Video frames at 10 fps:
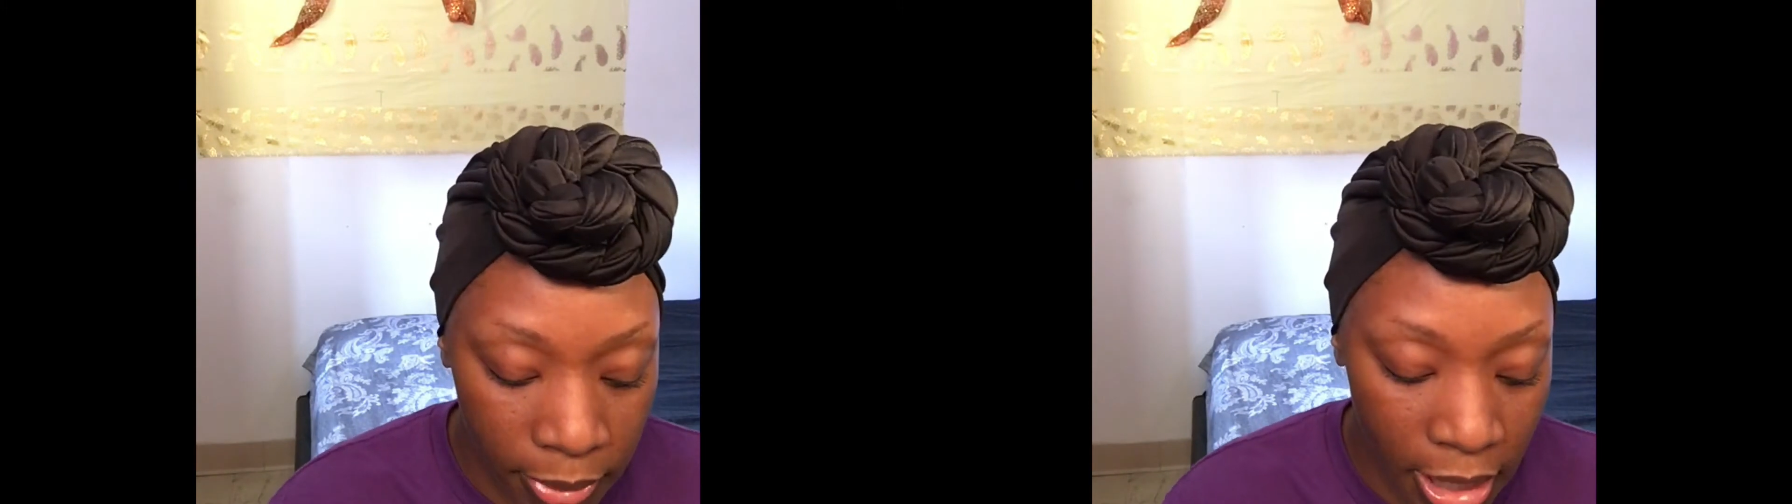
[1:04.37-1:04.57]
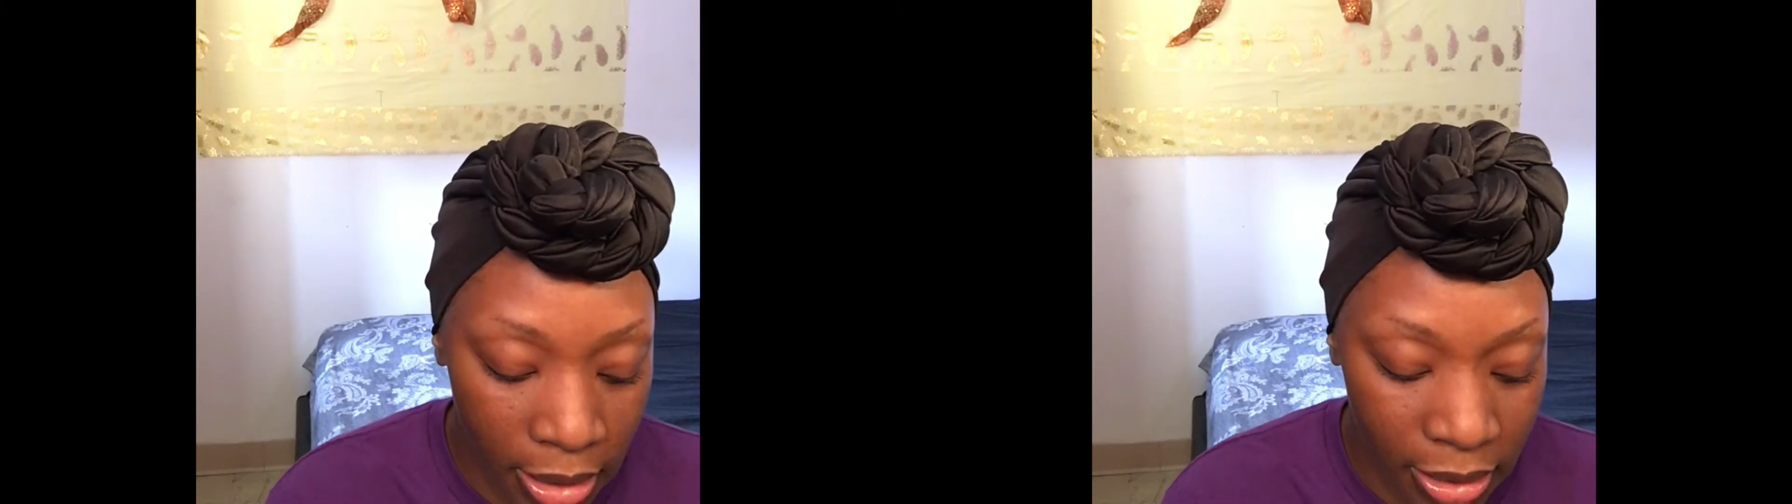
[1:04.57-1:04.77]

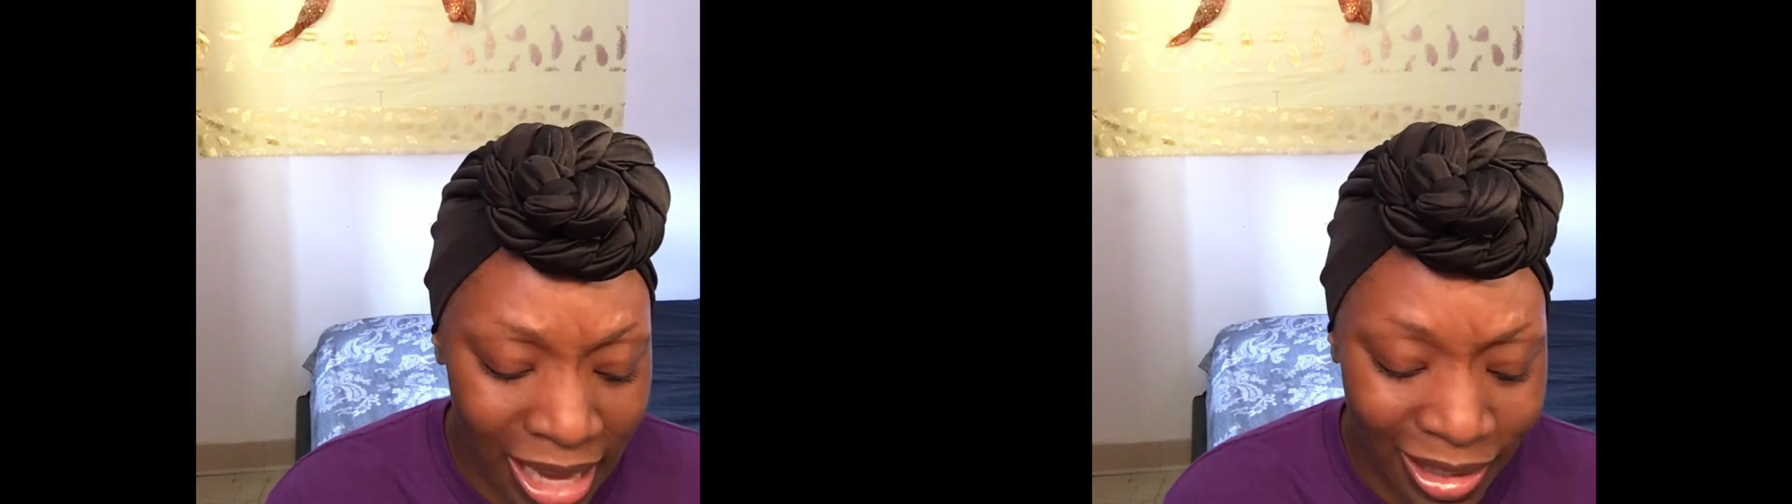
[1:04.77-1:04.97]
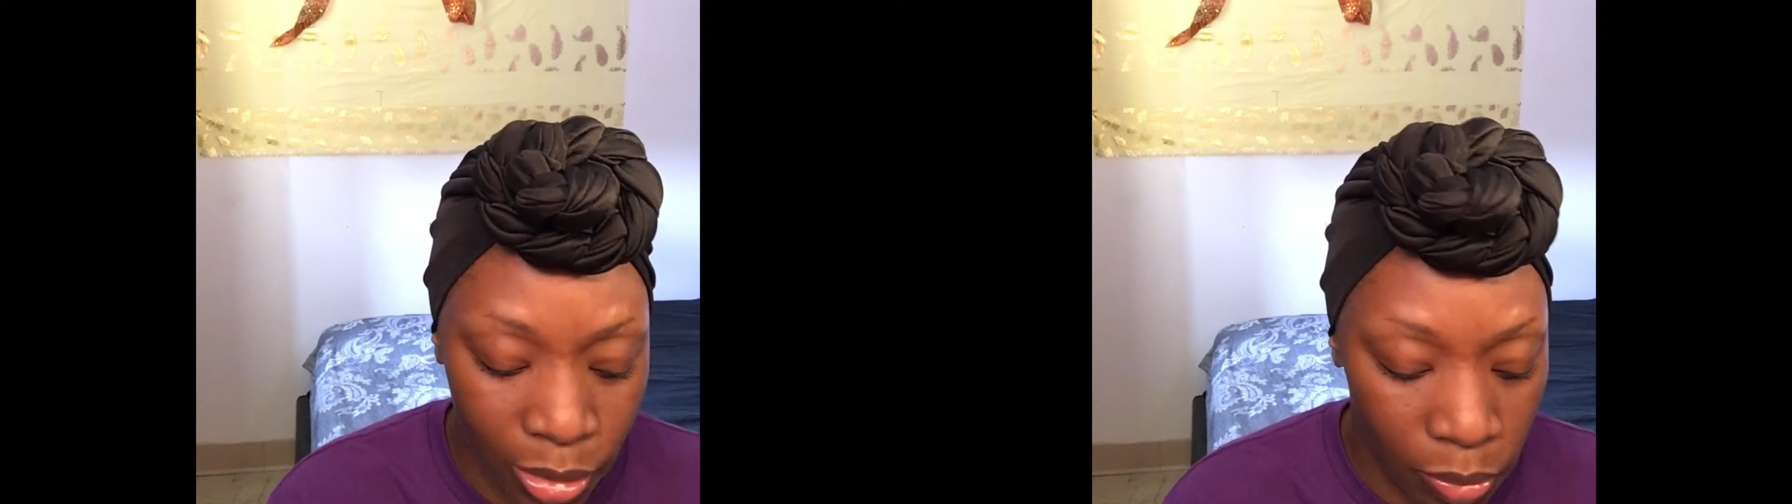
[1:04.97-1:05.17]
because
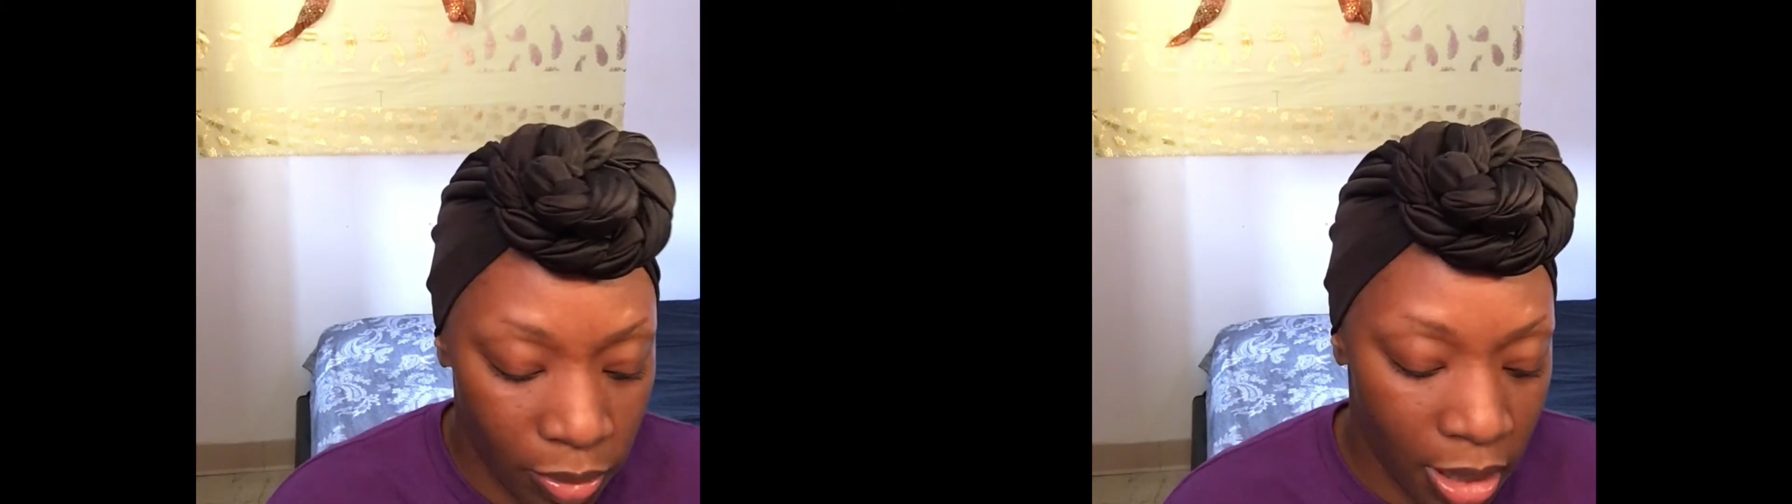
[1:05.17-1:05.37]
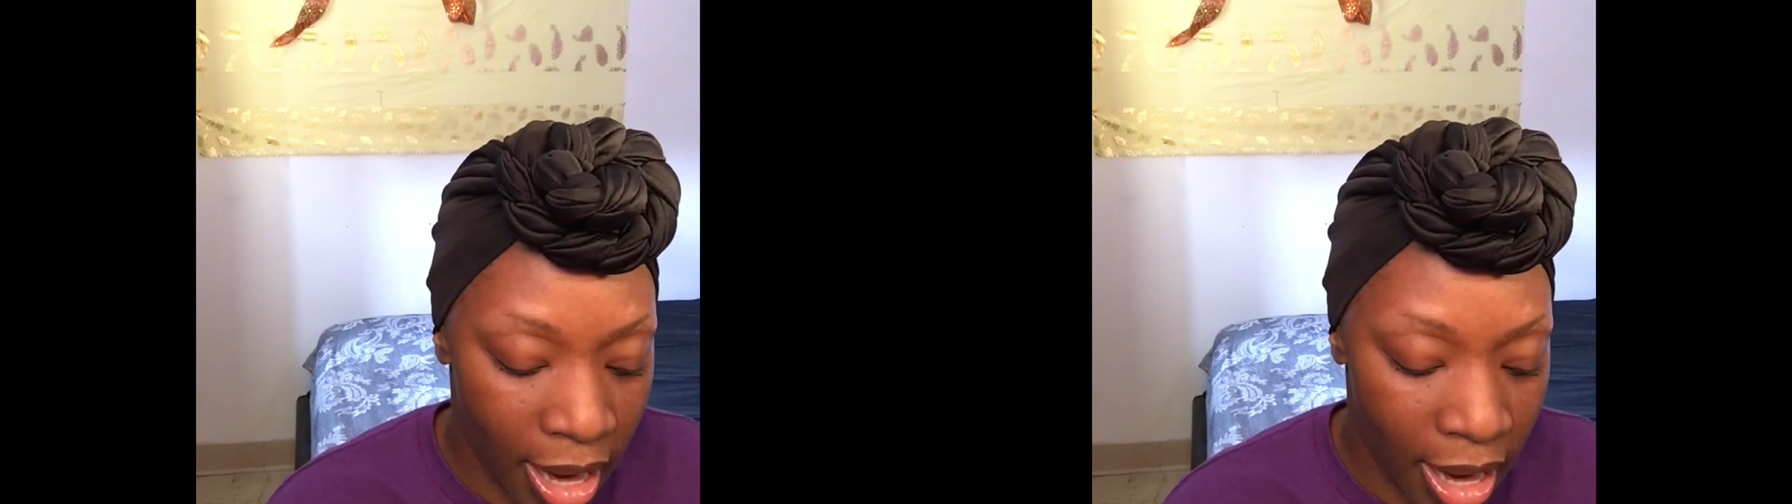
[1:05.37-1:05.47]
I don't